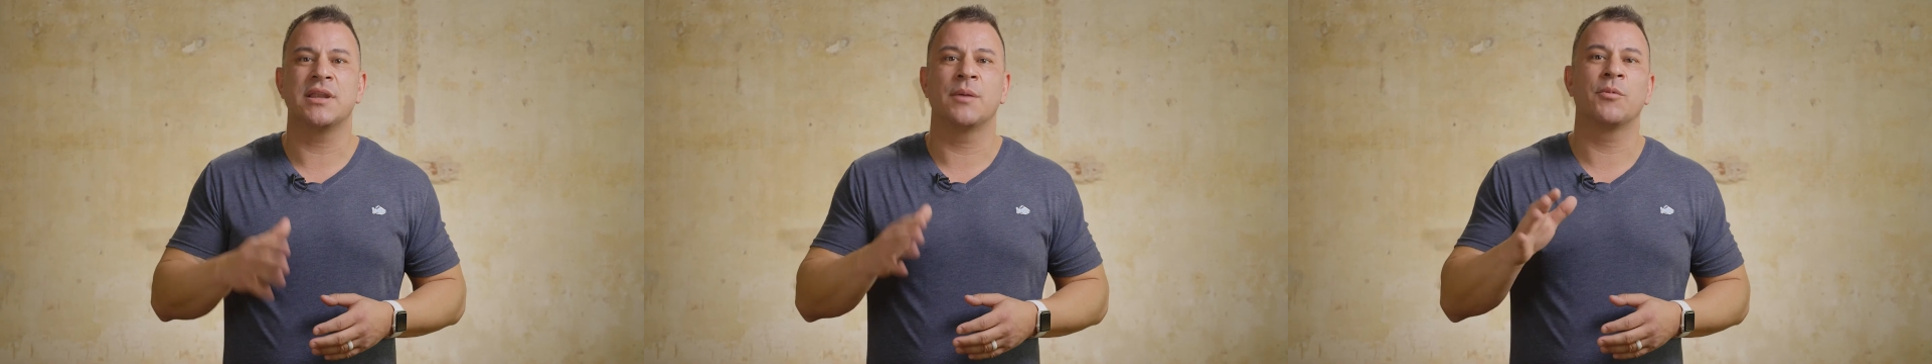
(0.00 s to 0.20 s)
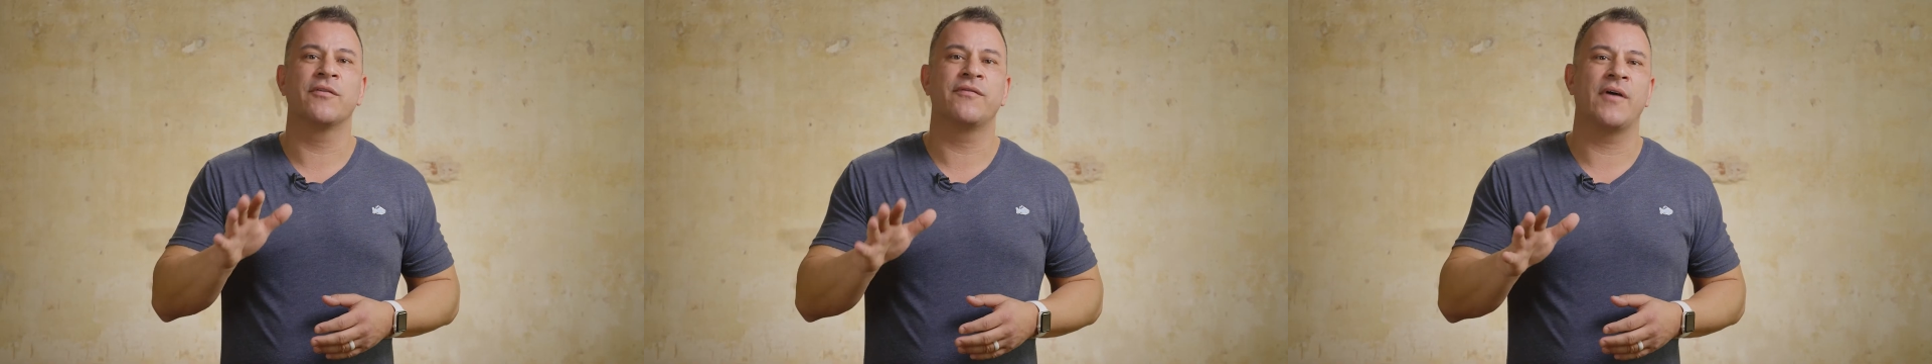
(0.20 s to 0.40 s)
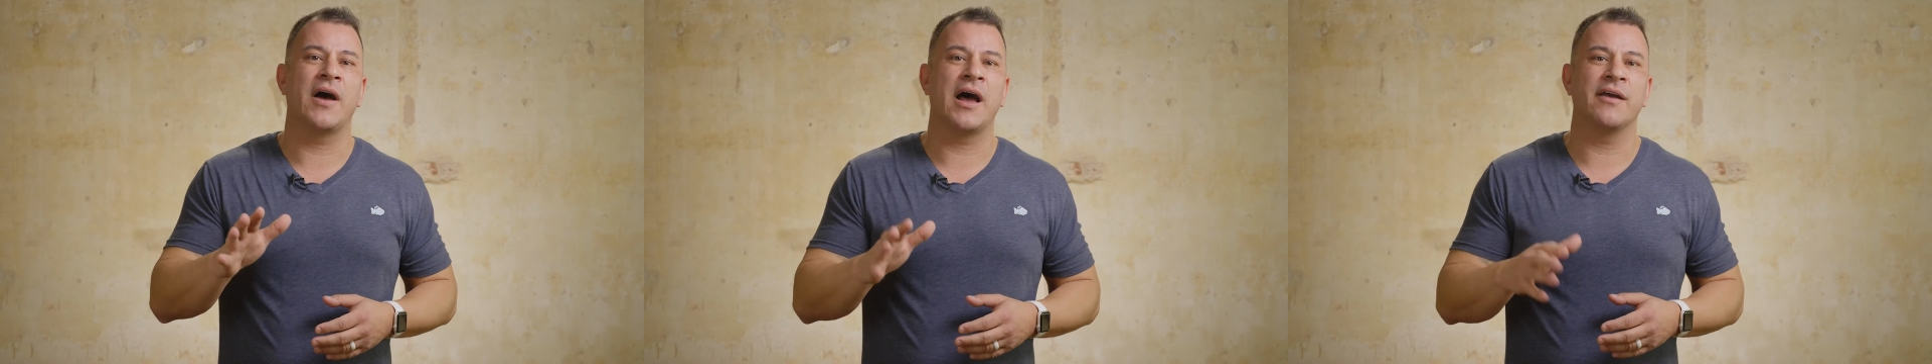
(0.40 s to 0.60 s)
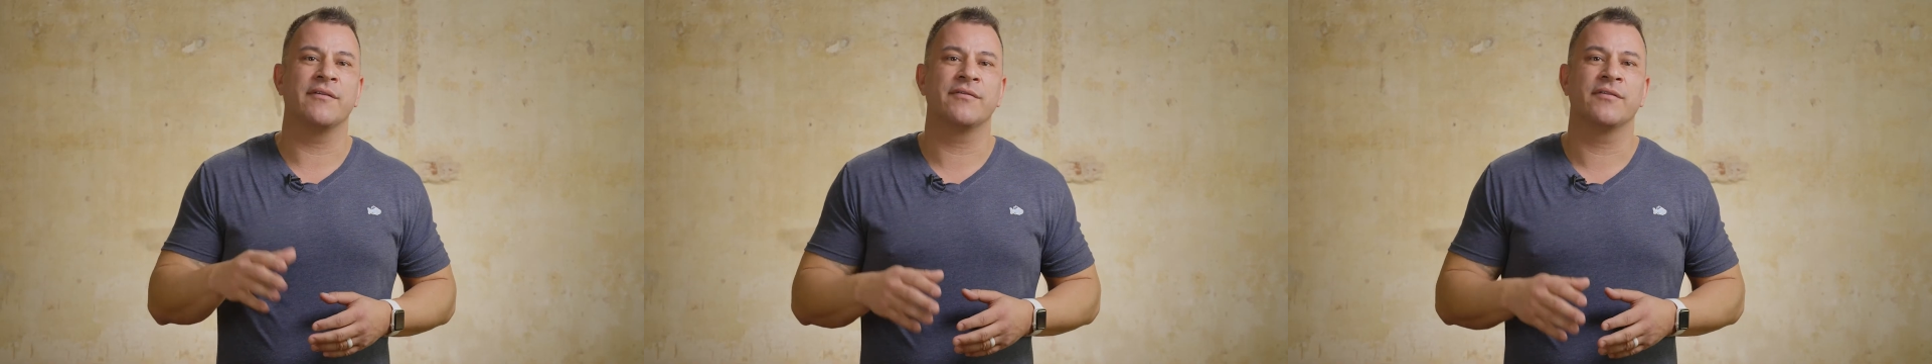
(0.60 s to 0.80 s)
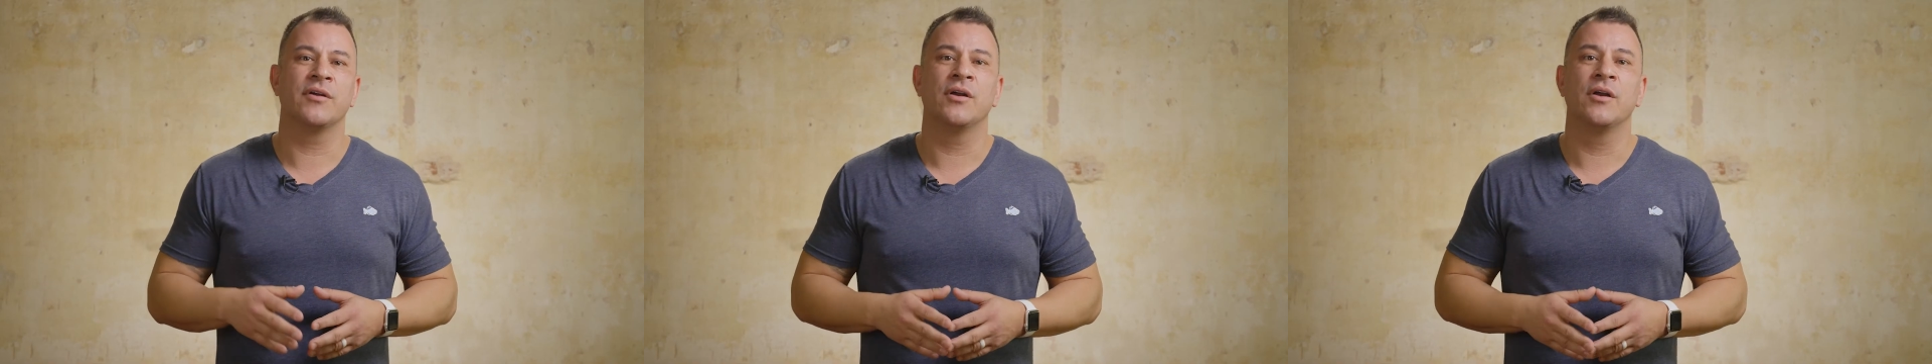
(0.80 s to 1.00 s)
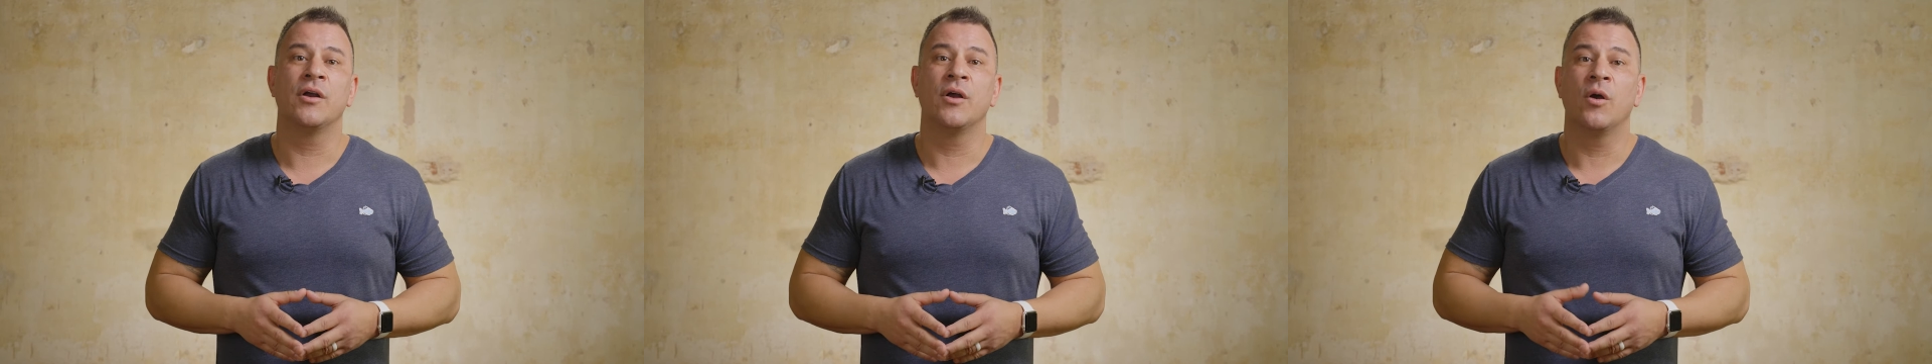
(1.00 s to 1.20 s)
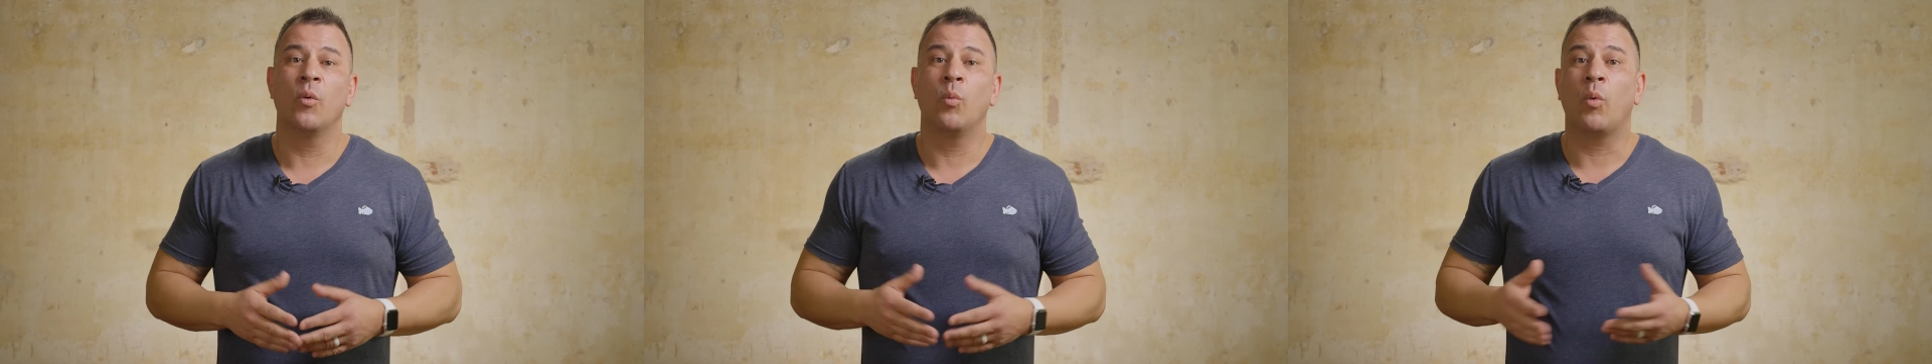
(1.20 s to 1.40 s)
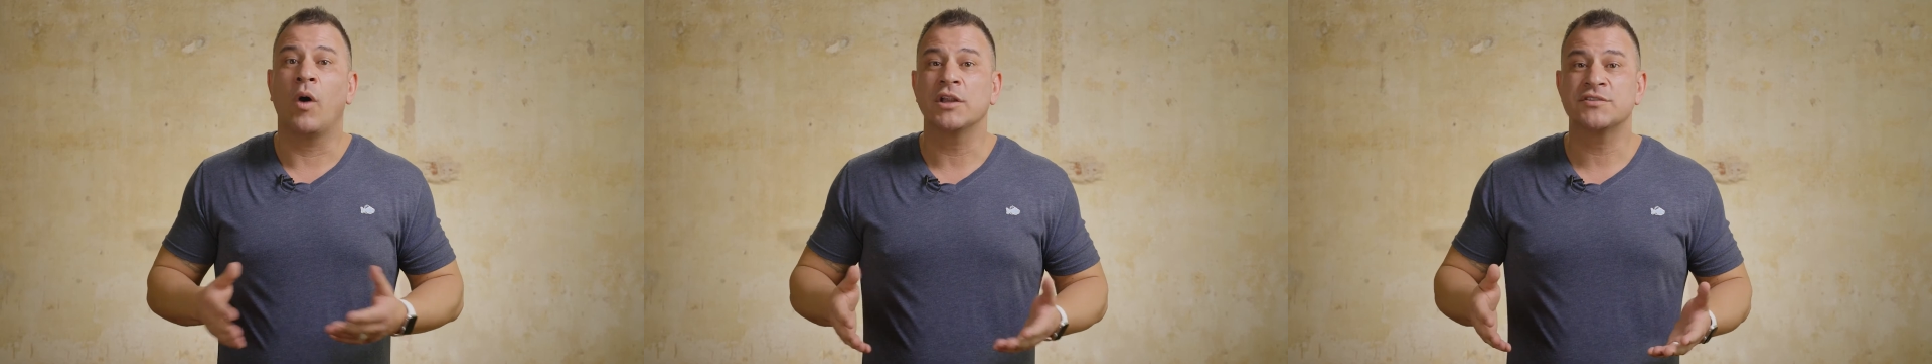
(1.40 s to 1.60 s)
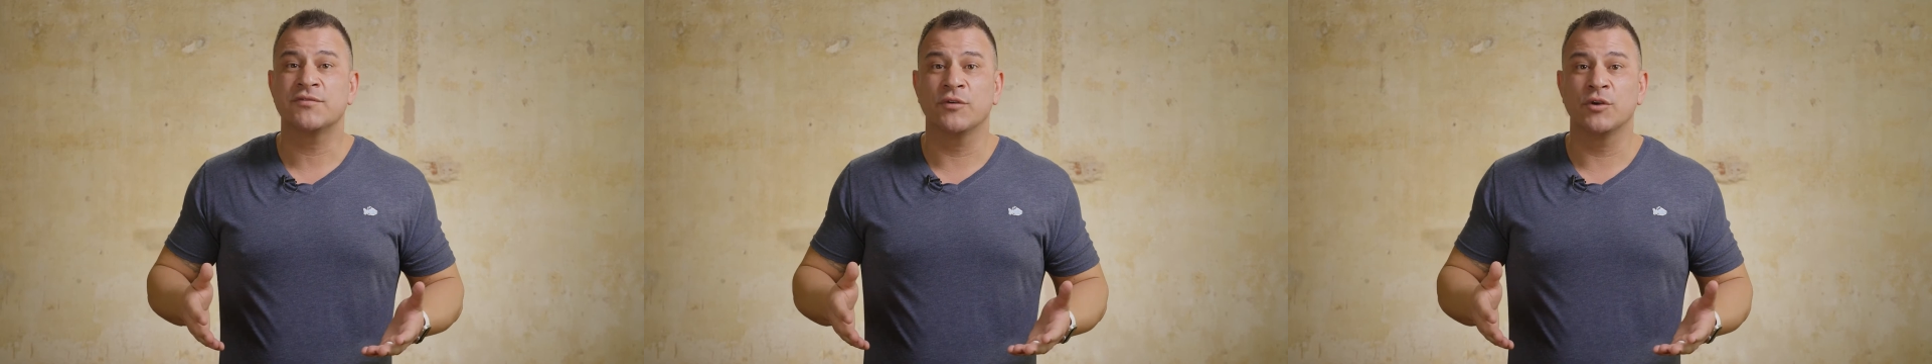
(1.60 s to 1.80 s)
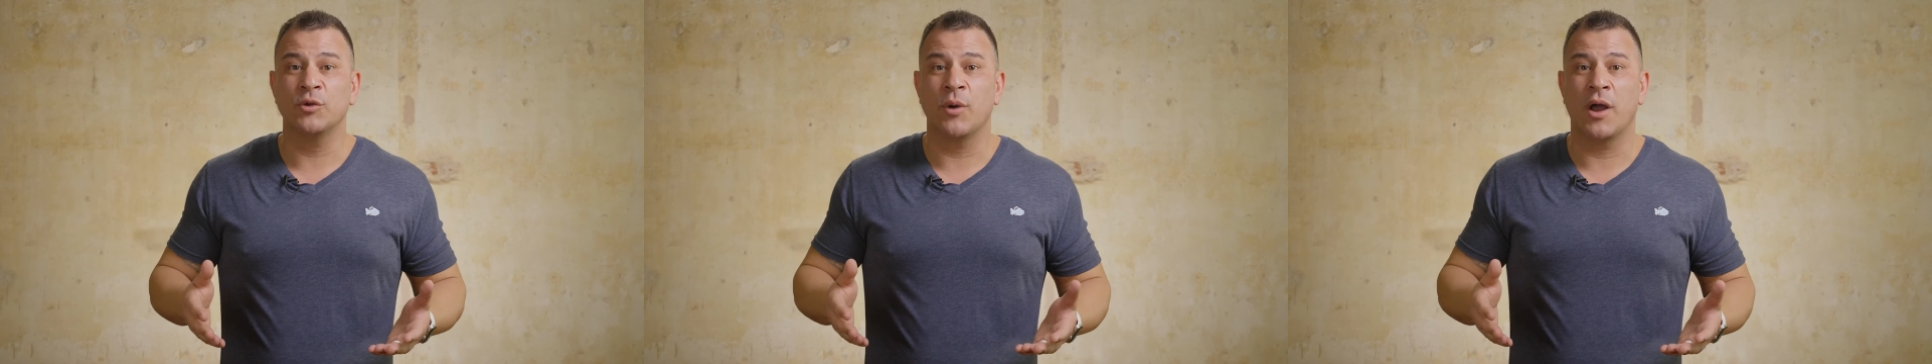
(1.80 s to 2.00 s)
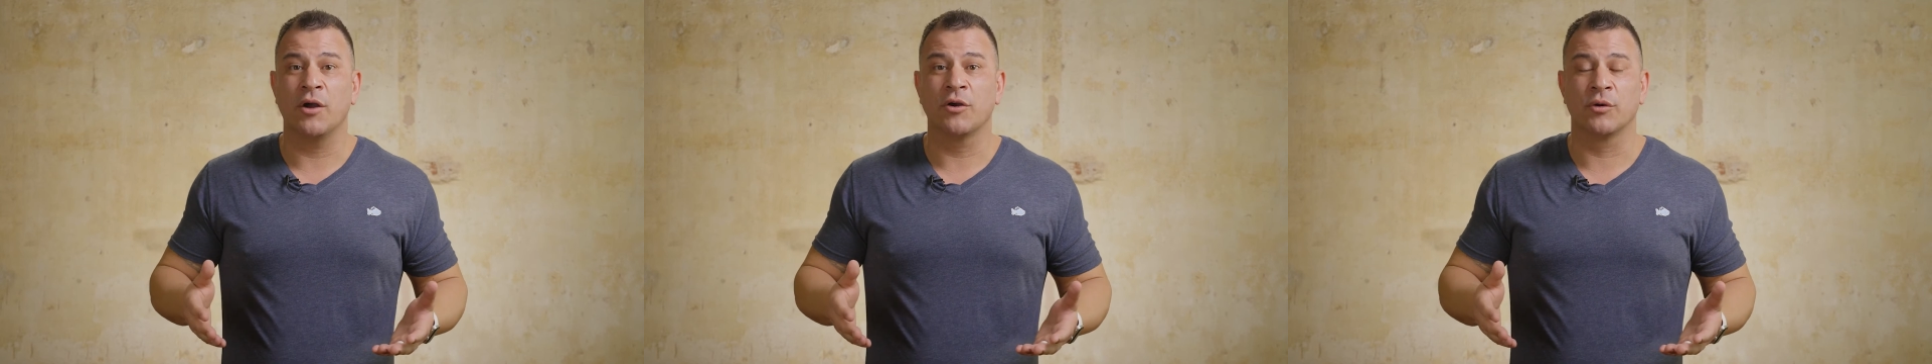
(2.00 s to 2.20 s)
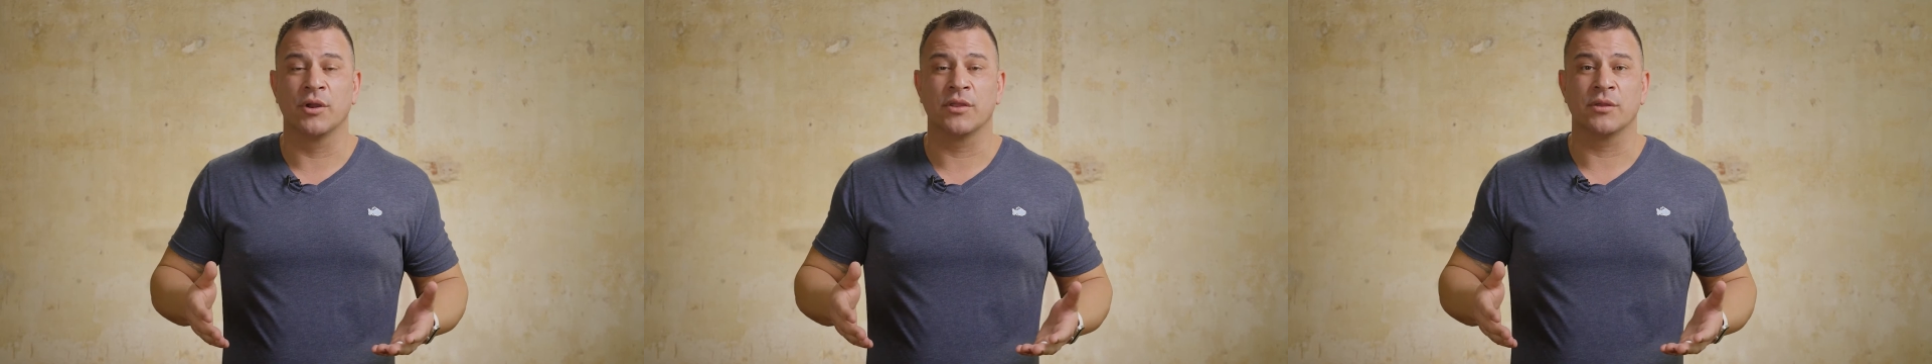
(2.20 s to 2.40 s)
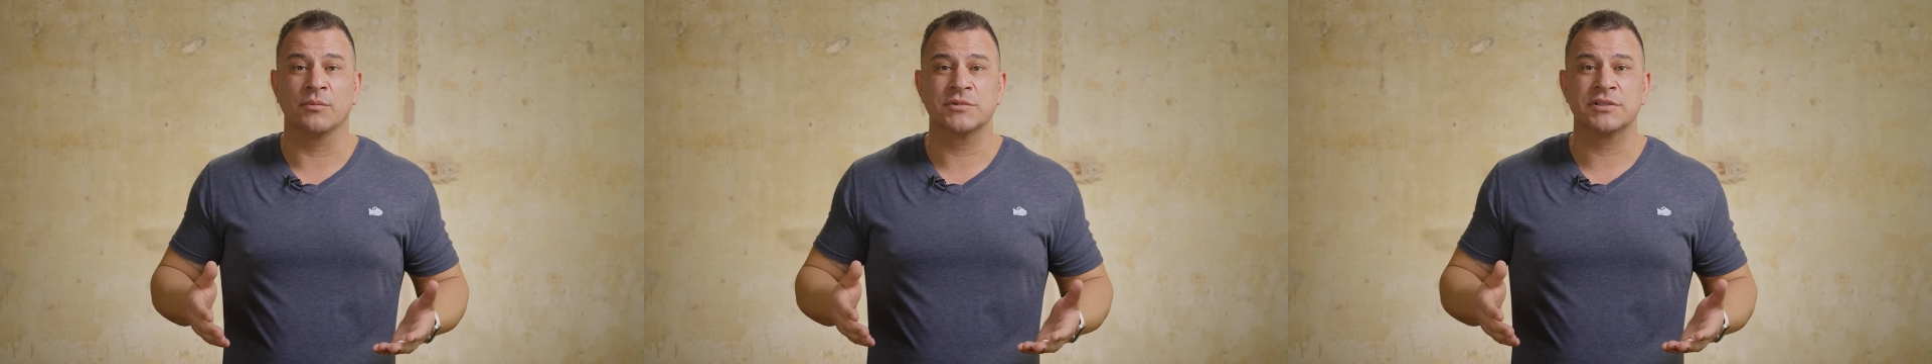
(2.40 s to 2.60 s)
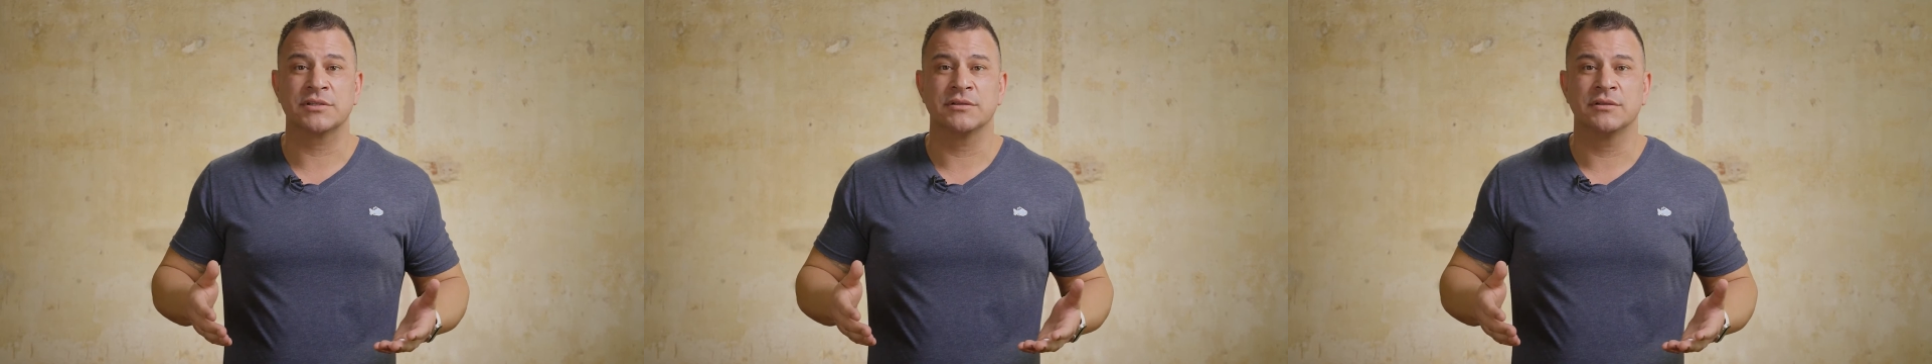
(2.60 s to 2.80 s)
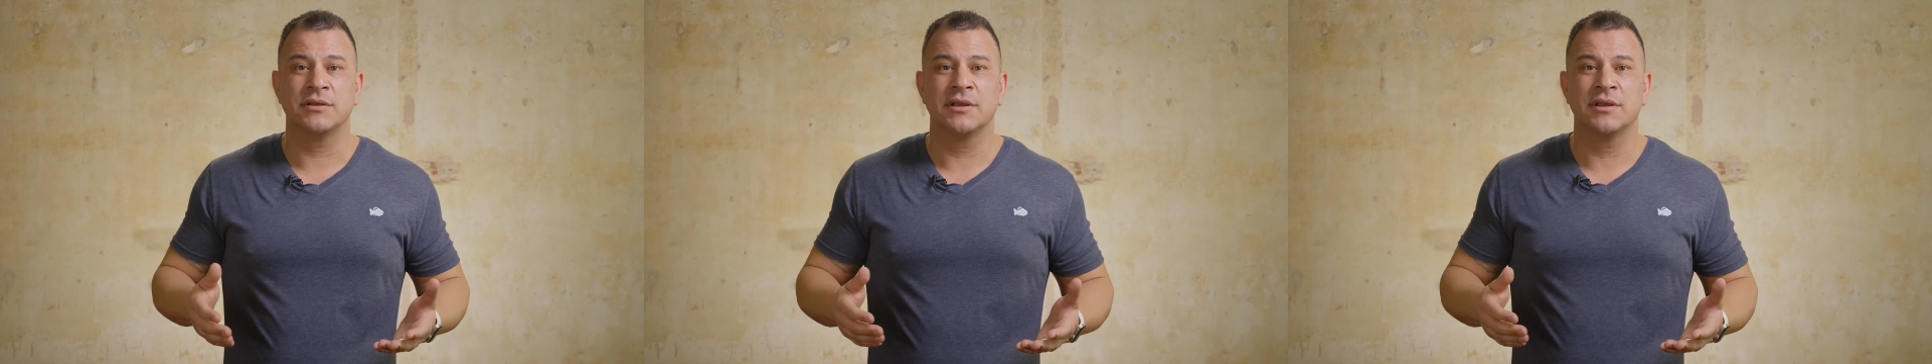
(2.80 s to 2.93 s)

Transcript: number five, watch for new algorithms.